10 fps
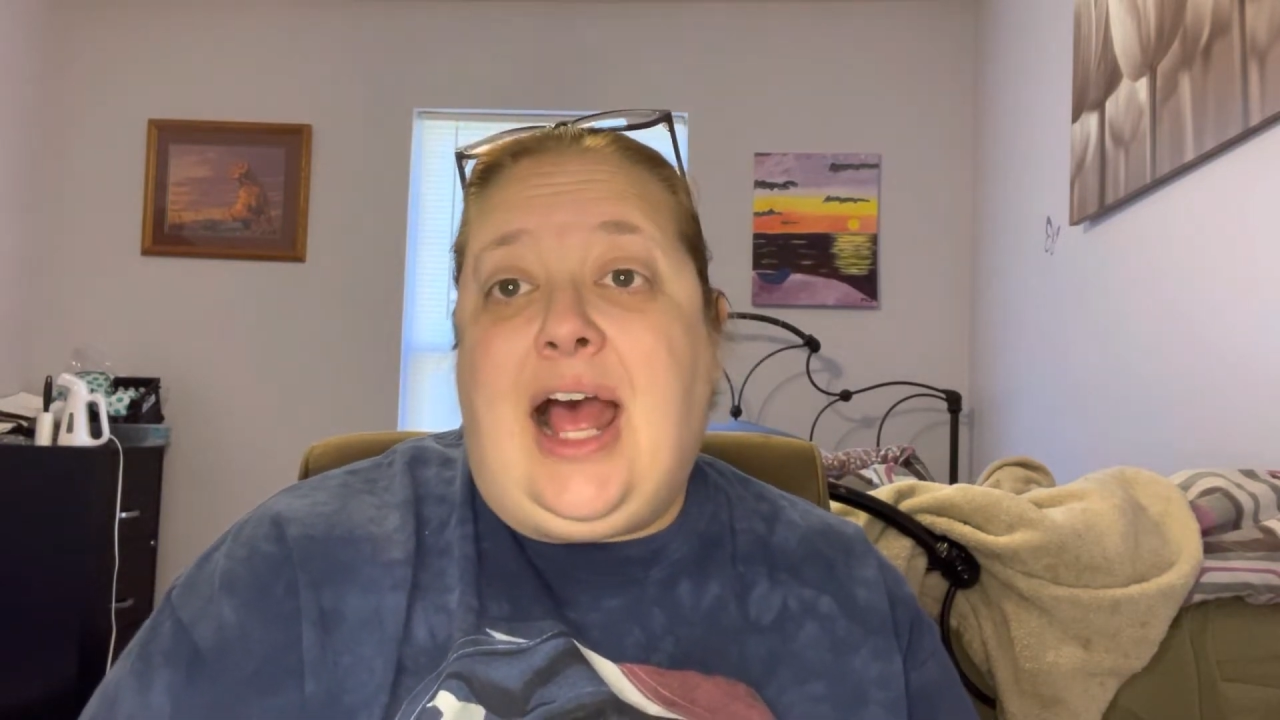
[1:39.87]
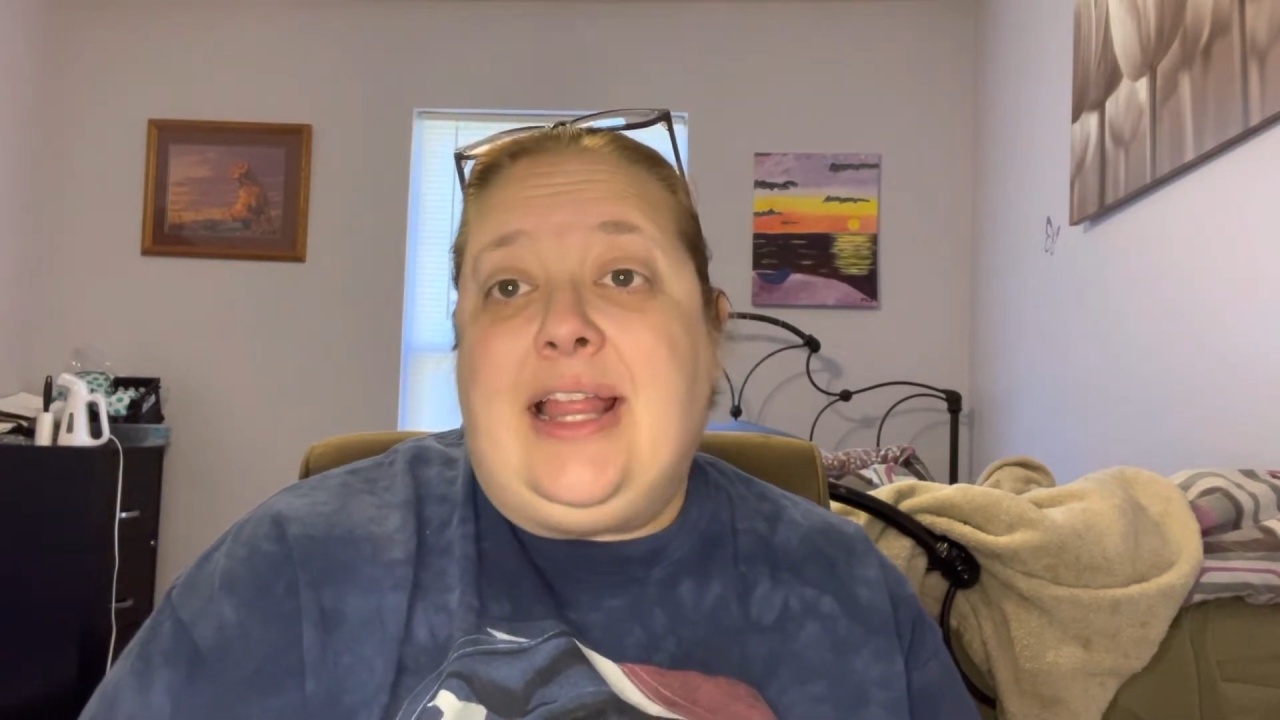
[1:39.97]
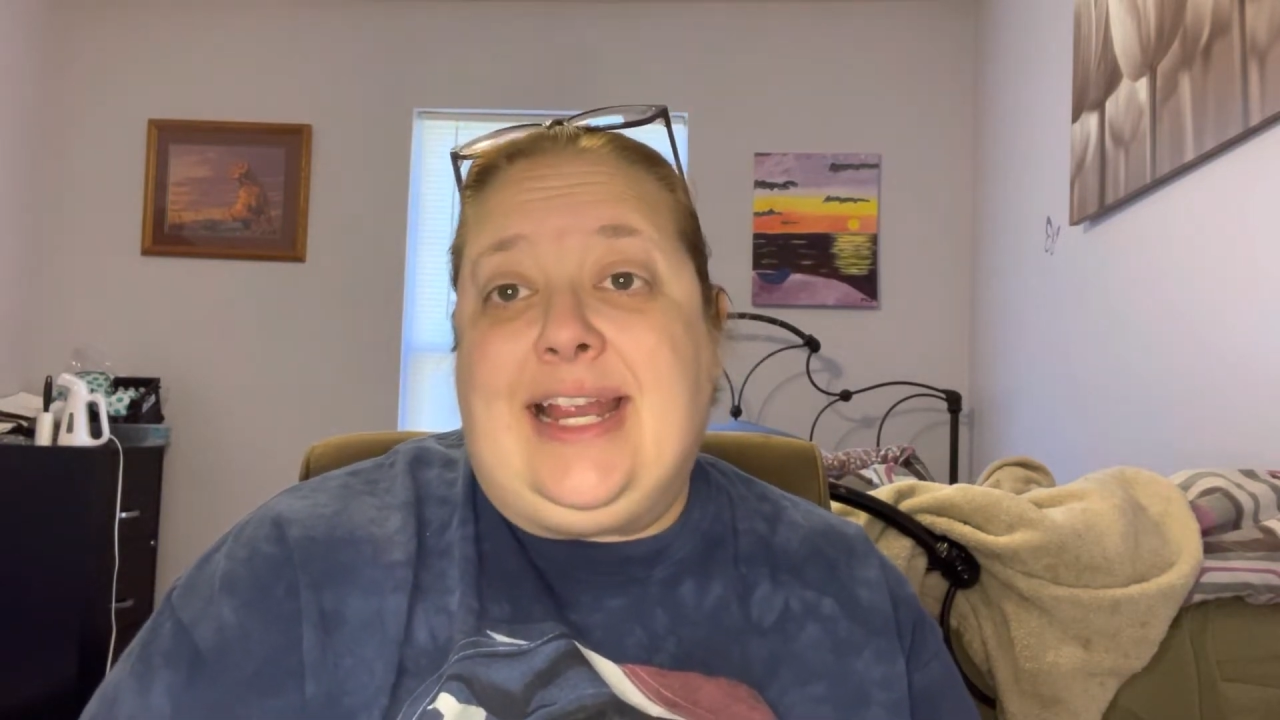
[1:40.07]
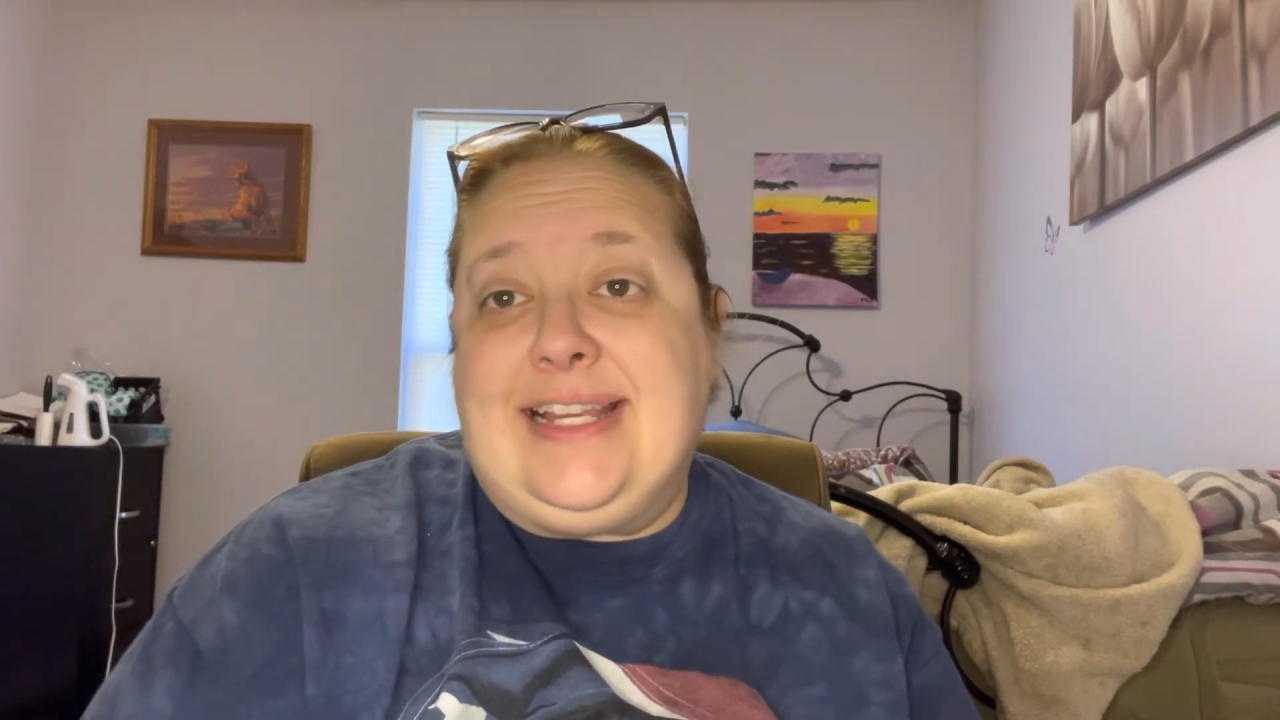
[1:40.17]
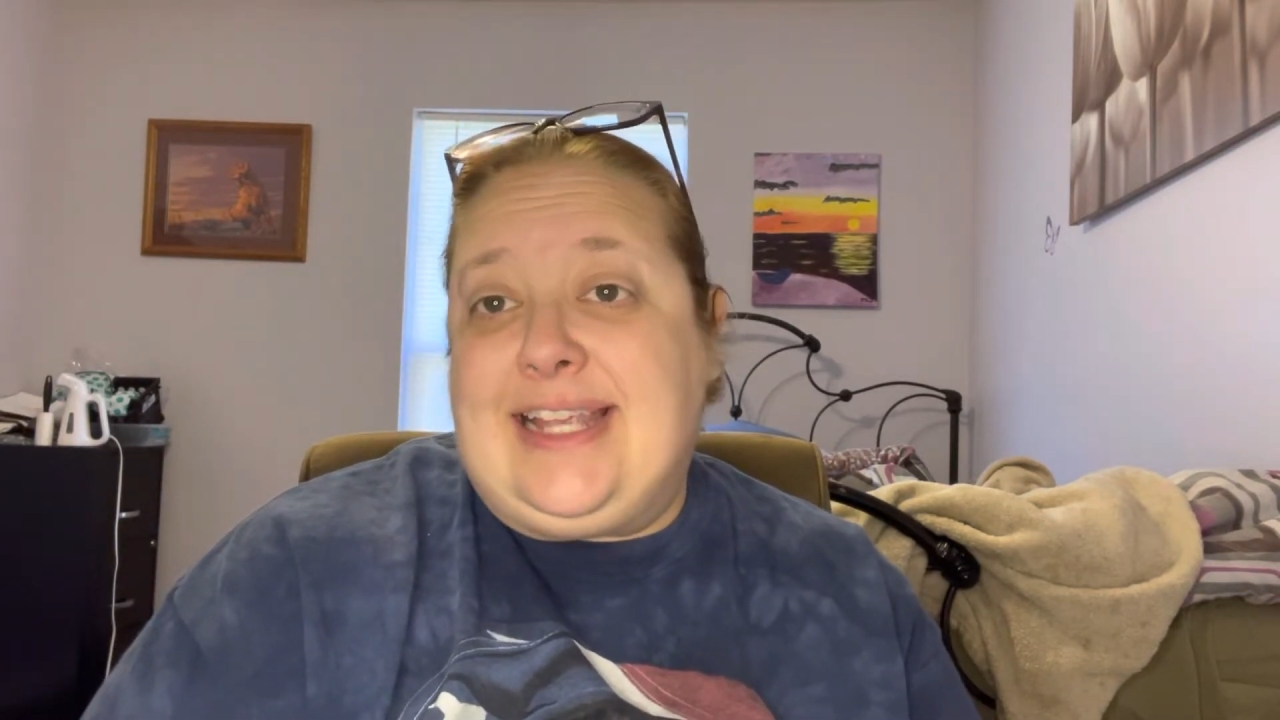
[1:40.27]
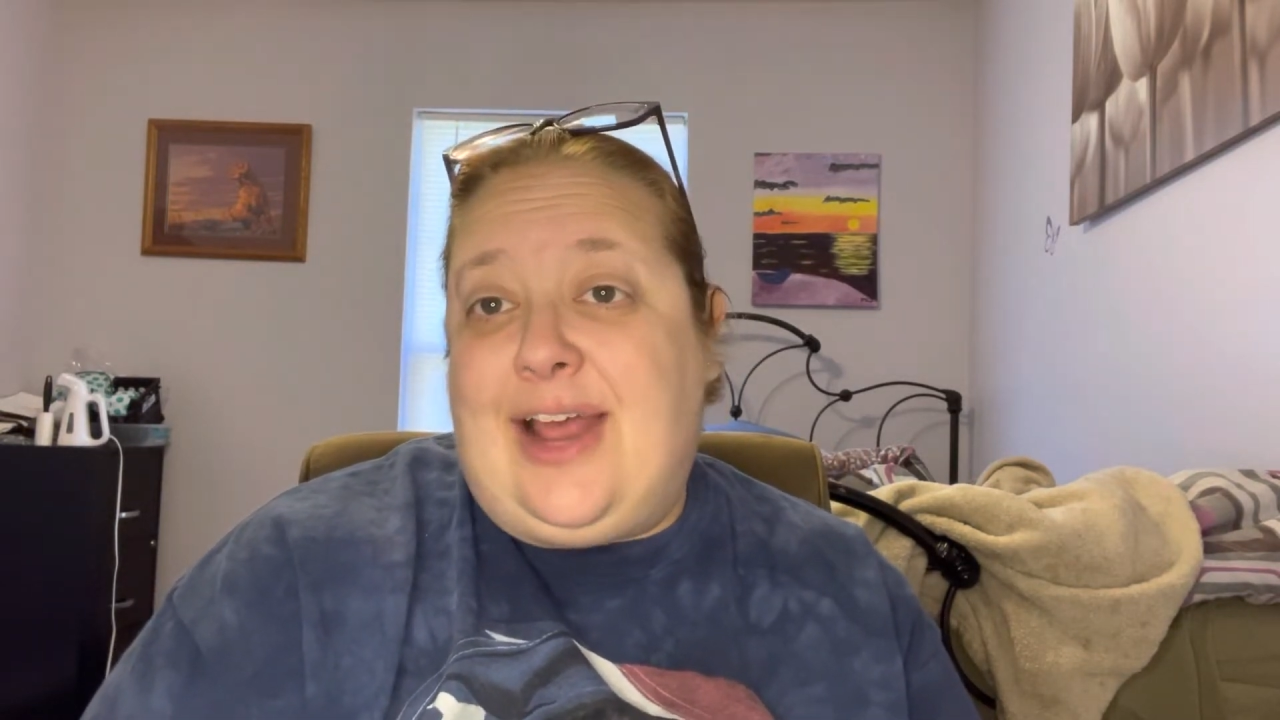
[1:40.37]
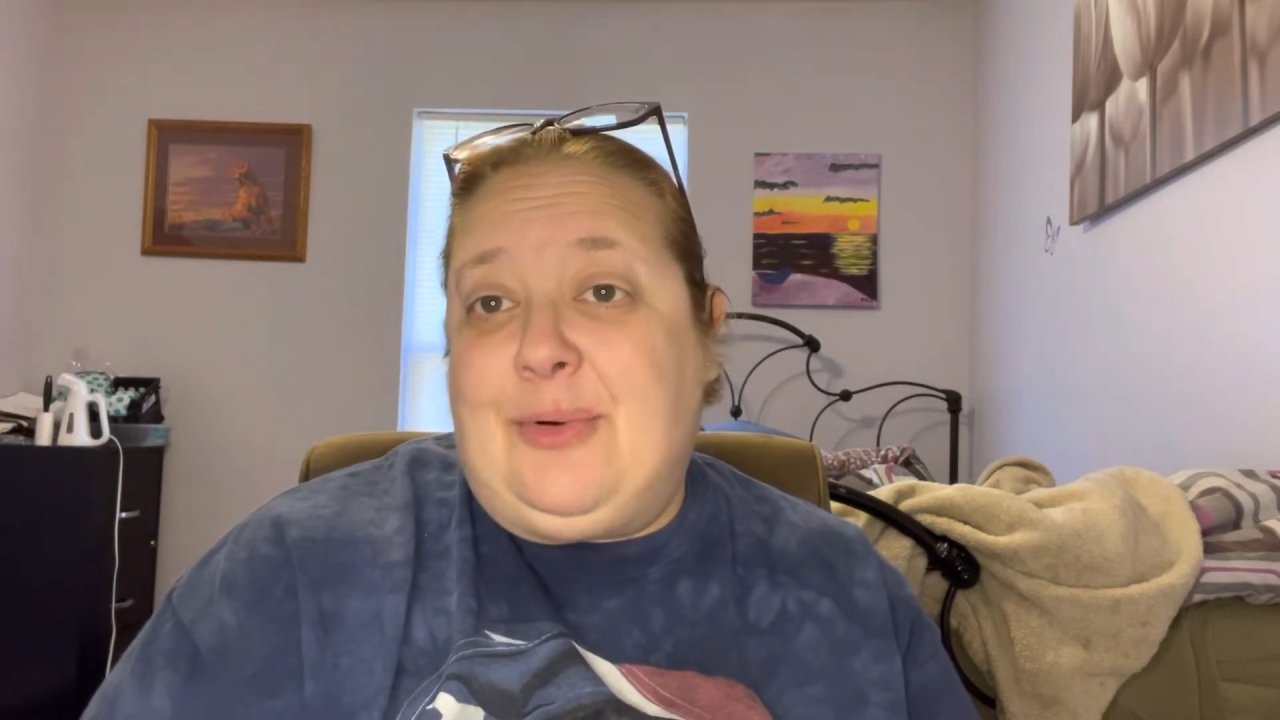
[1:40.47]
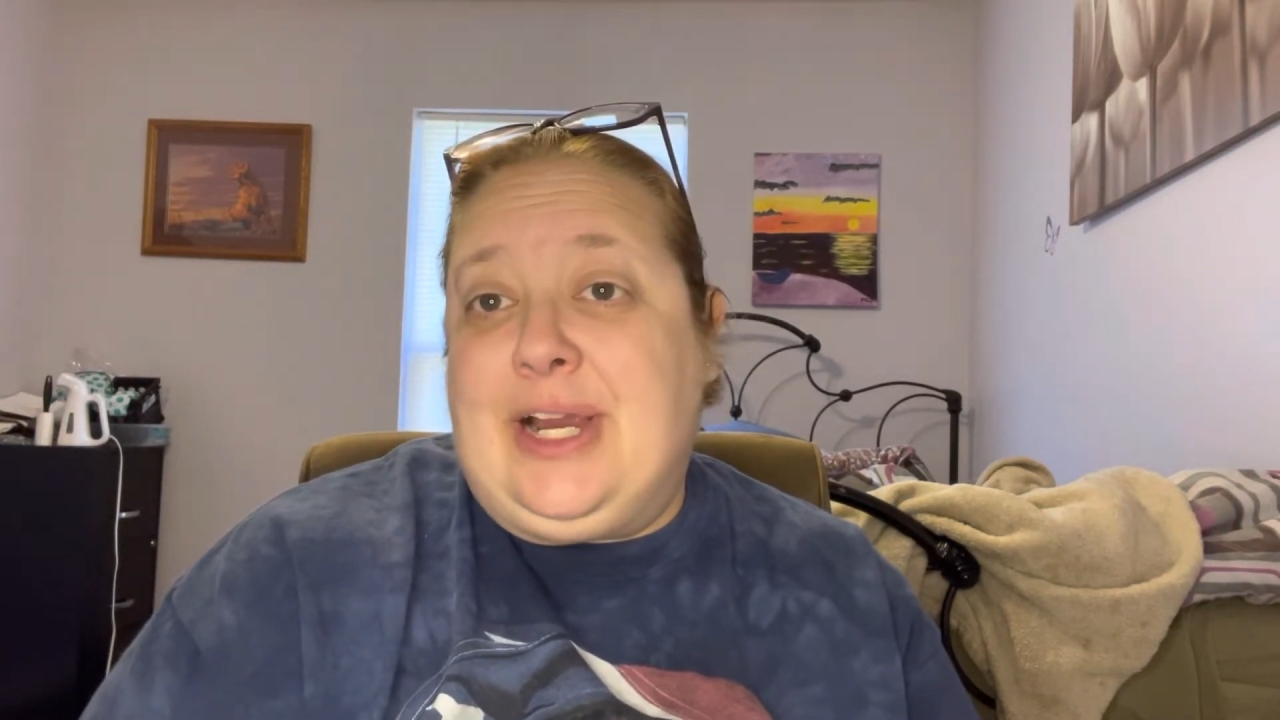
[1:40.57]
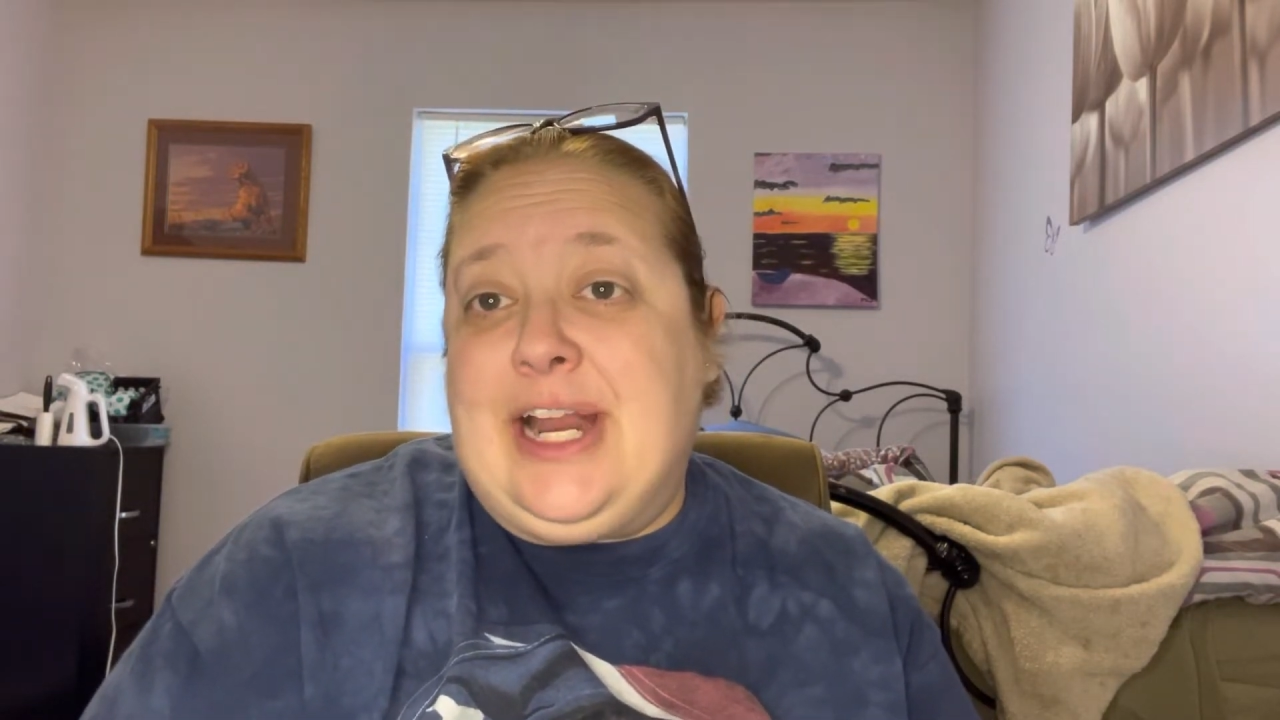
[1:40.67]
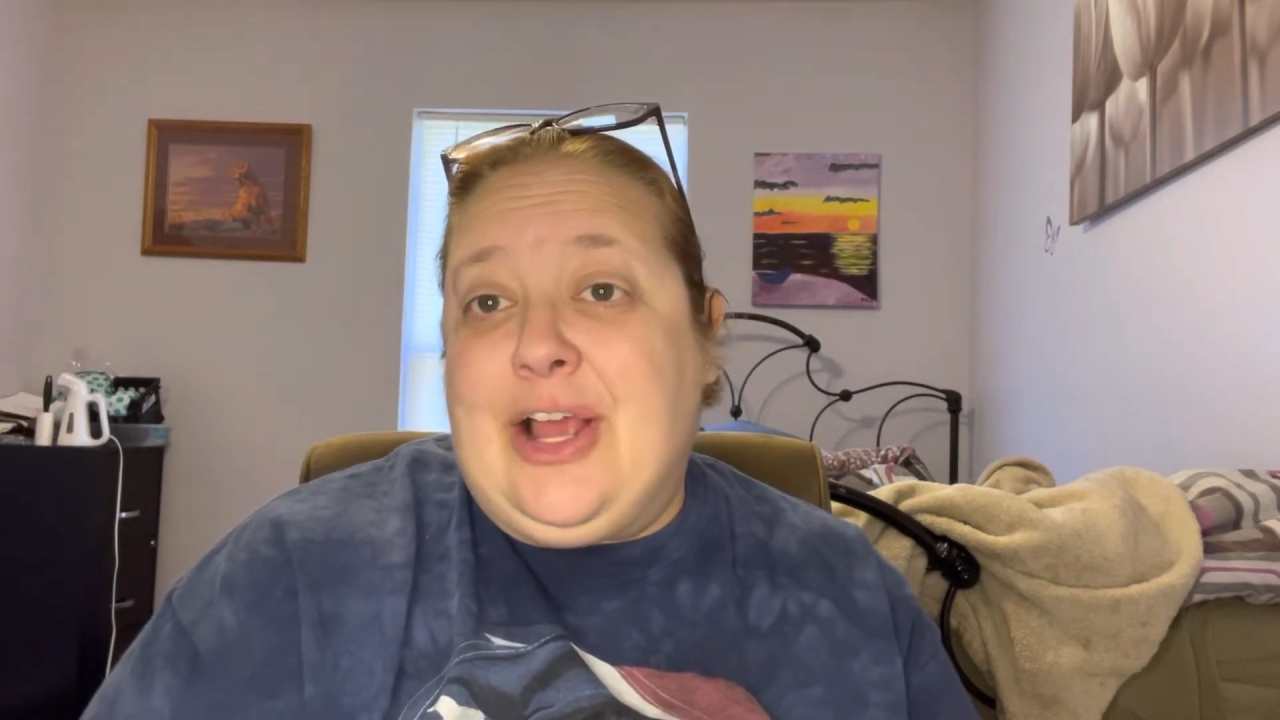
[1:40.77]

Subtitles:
like I said, we're going to